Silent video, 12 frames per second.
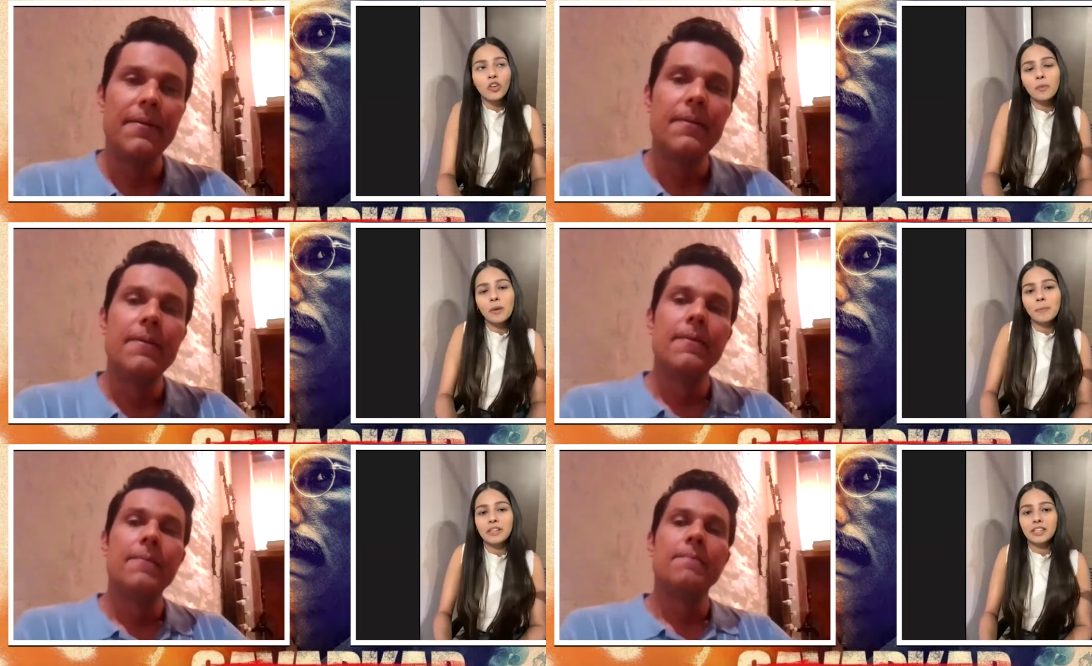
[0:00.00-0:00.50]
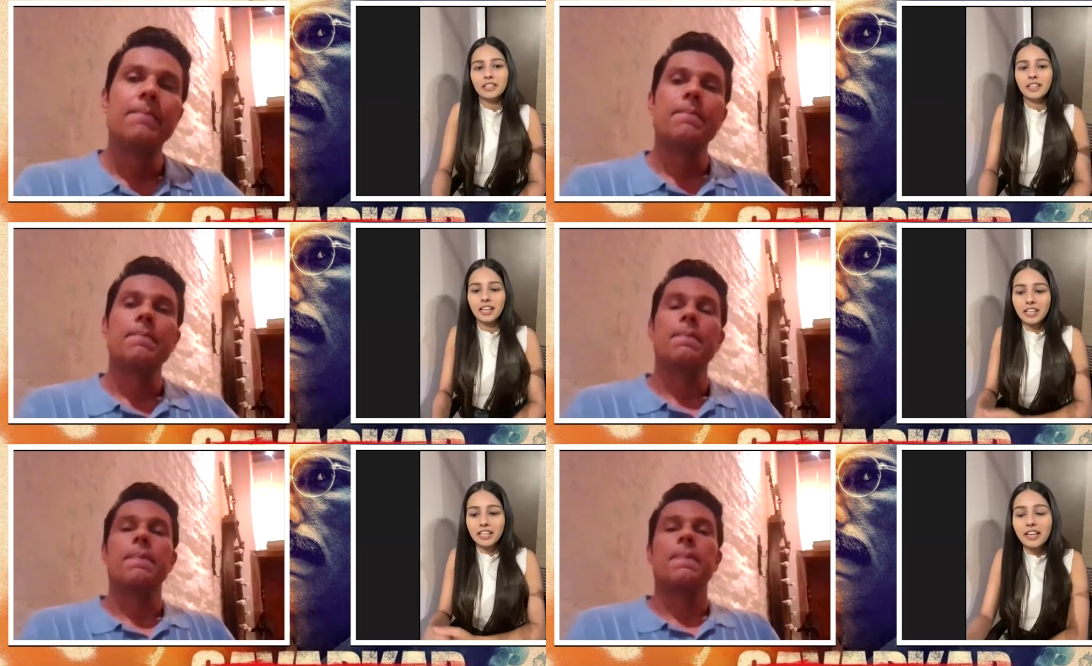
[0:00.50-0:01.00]
Speaker 1: of people think that
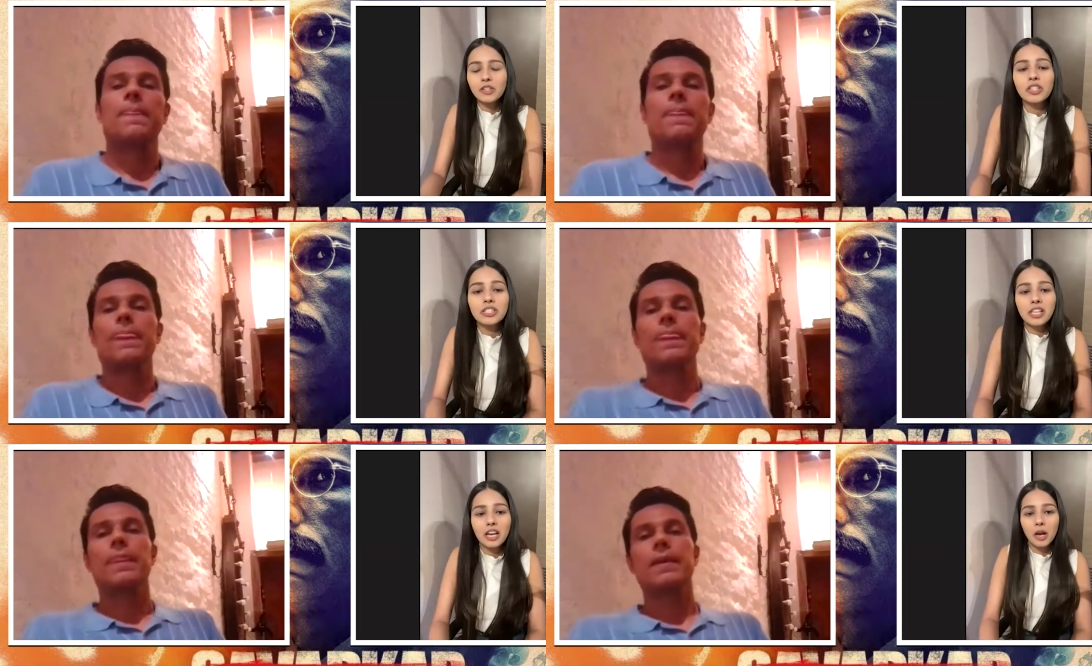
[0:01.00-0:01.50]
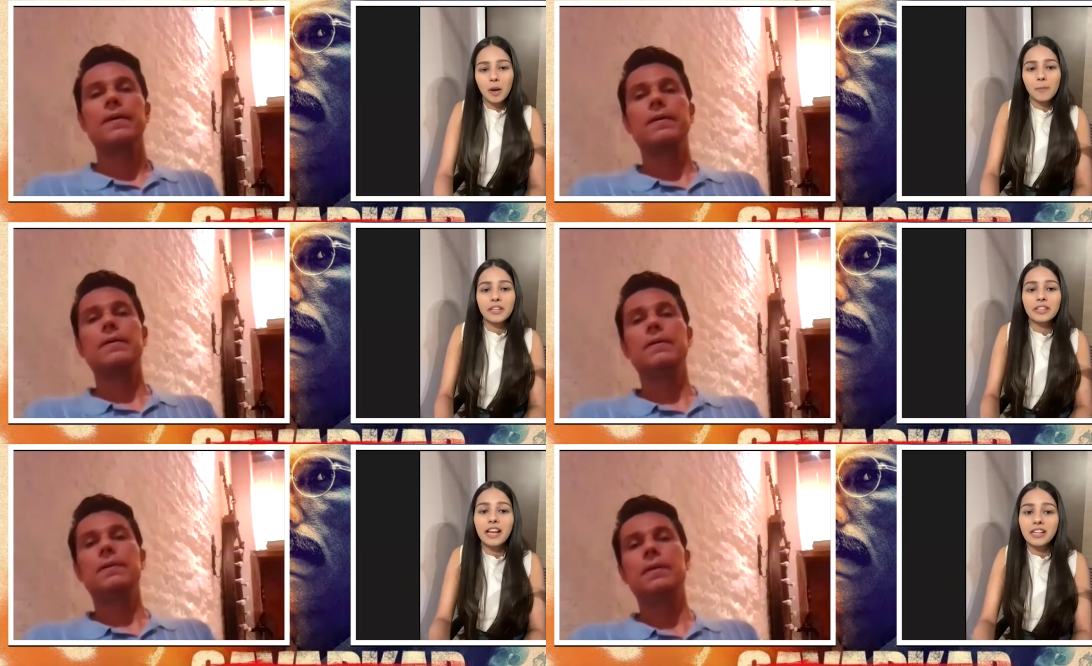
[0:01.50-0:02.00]
elections are
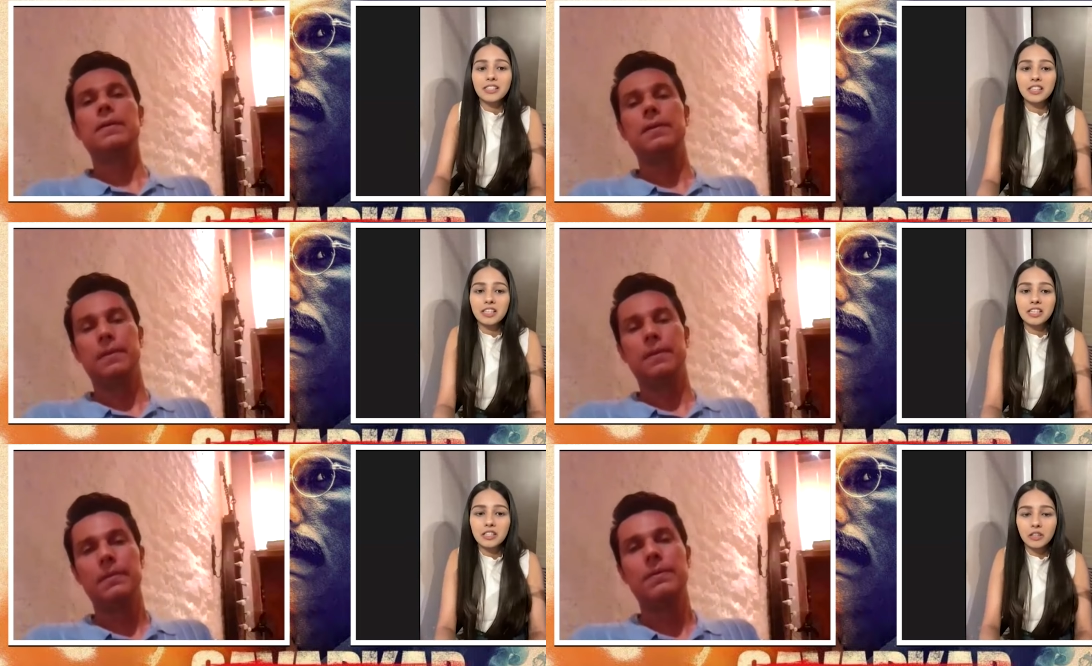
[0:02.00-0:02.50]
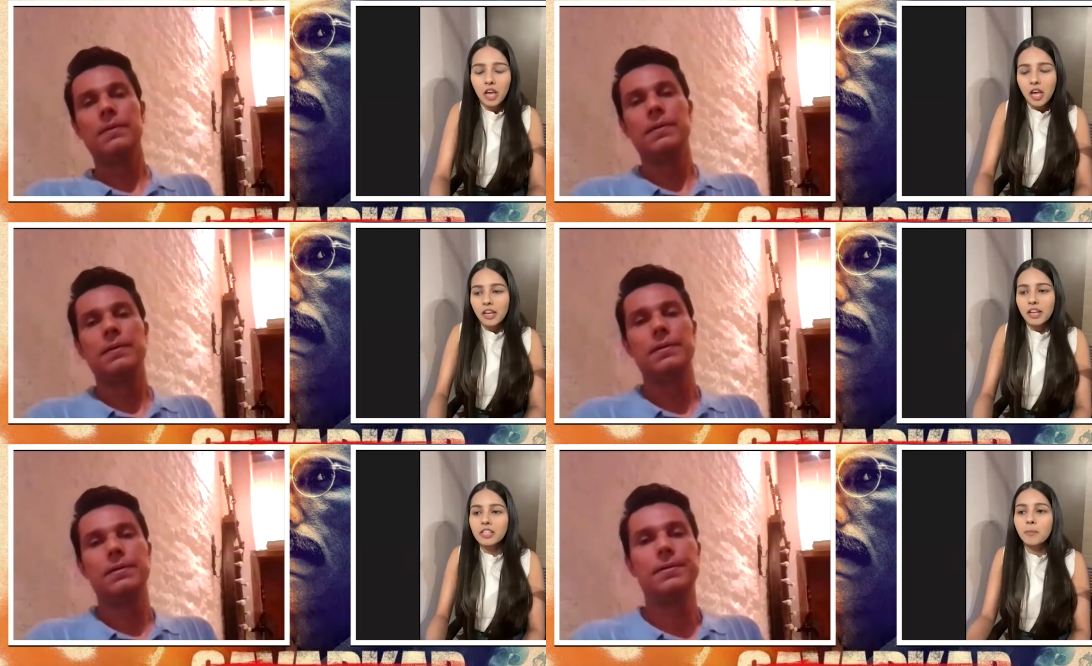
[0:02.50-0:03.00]
coming. That is the reason.
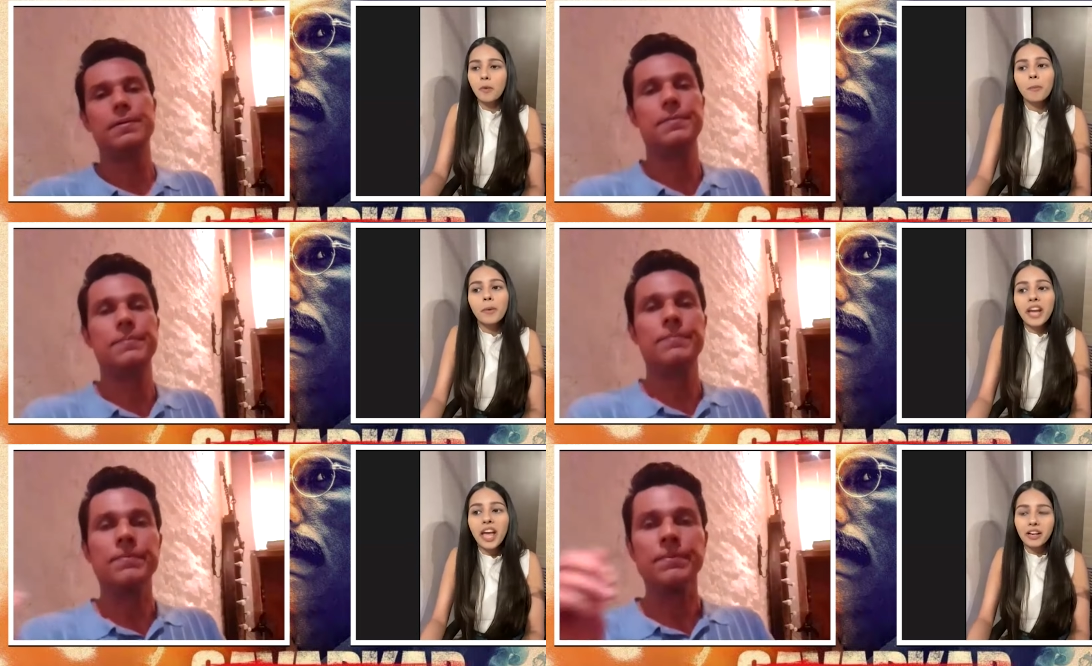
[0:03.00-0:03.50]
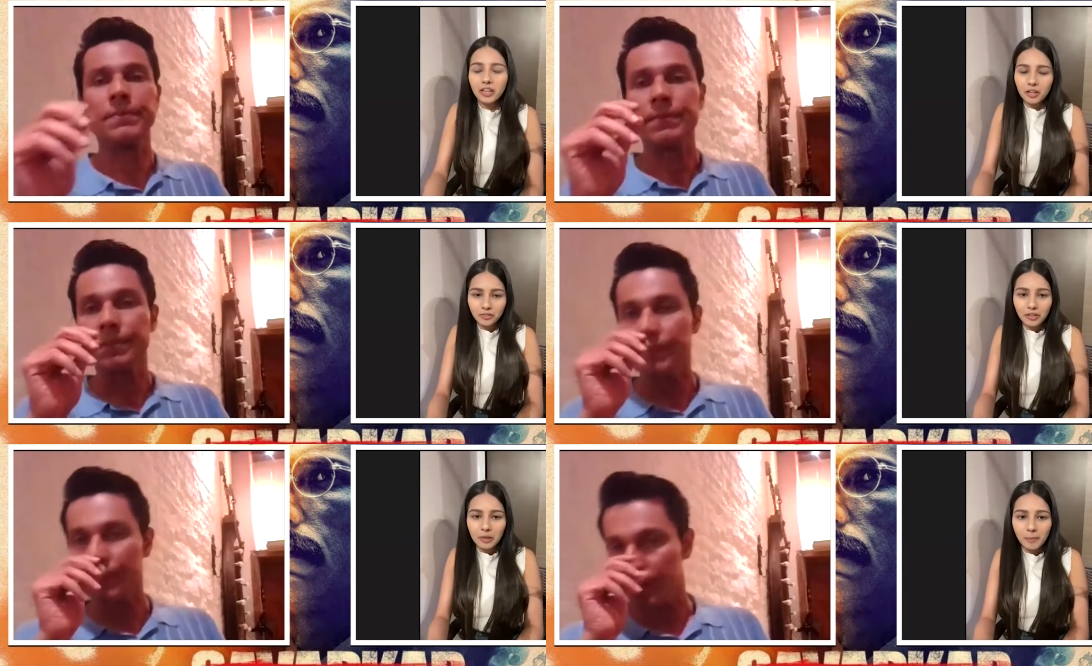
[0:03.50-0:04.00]
It's a propaganda
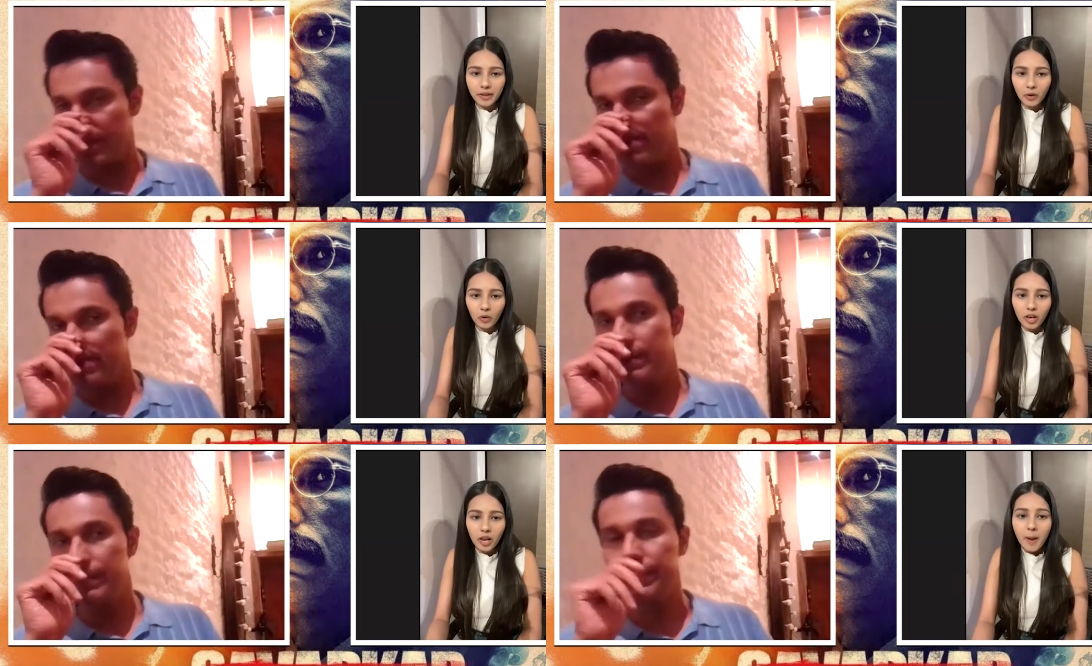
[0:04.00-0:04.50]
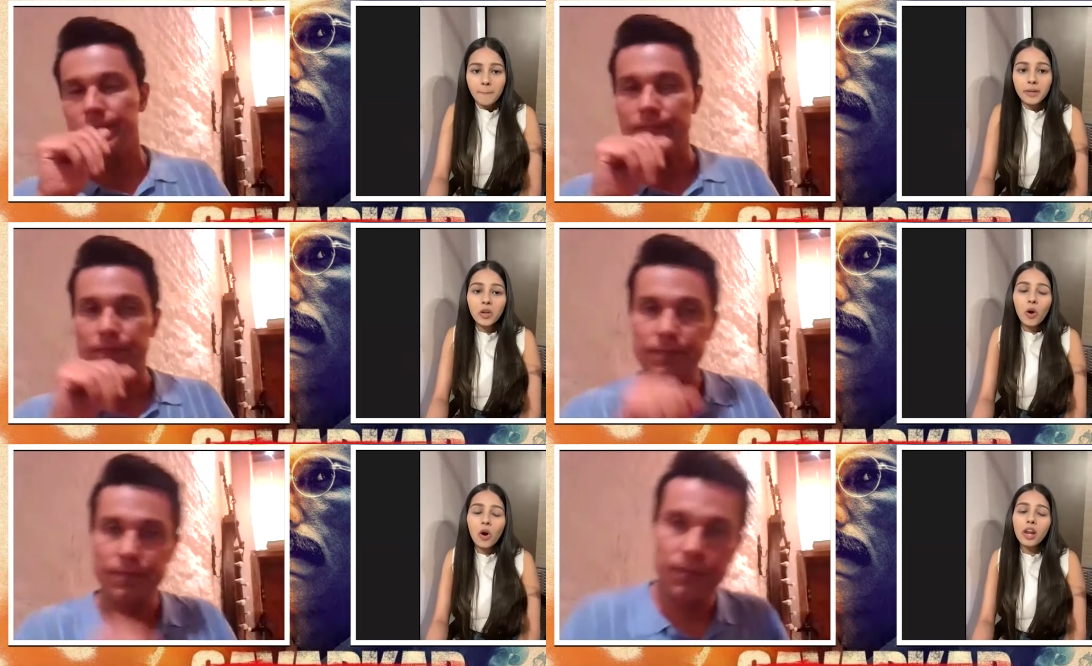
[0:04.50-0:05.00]
film and all. But all